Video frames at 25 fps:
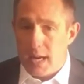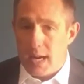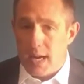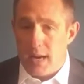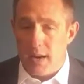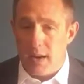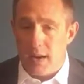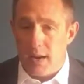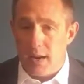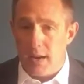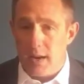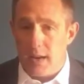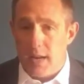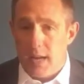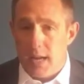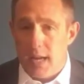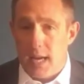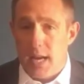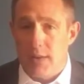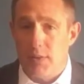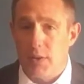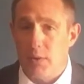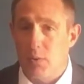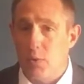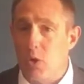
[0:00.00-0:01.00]
in
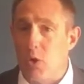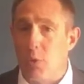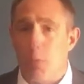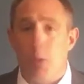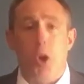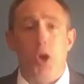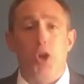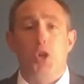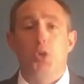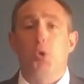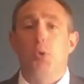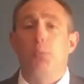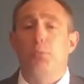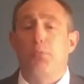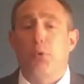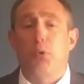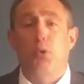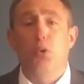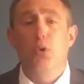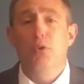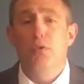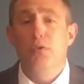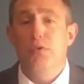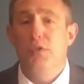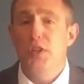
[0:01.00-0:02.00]
every room, to
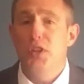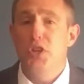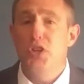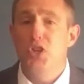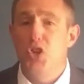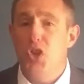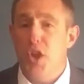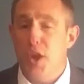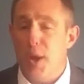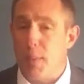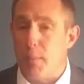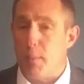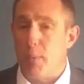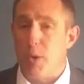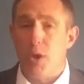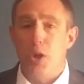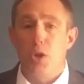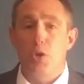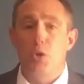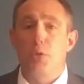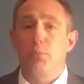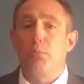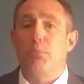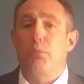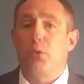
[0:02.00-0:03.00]
improve the gym,
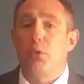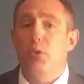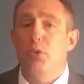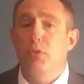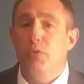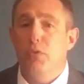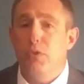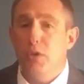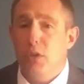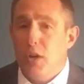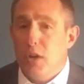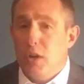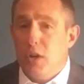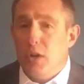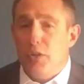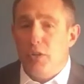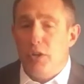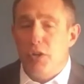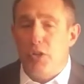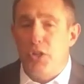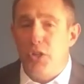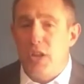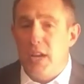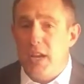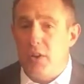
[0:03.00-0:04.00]
to improve the
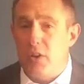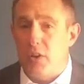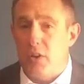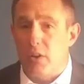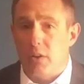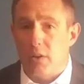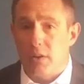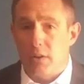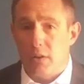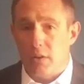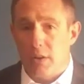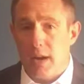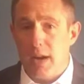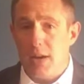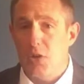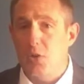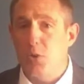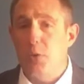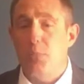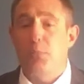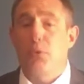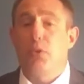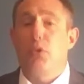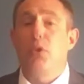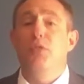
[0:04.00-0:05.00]
theater, right? To
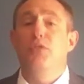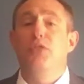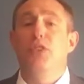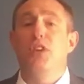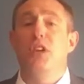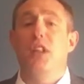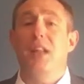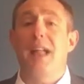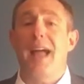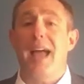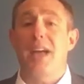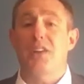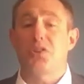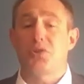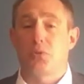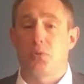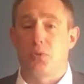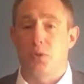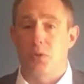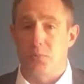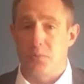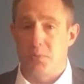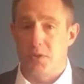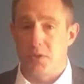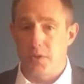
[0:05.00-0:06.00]
improve the
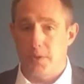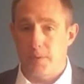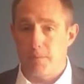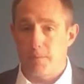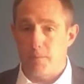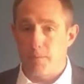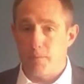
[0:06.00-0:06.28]
classrooms.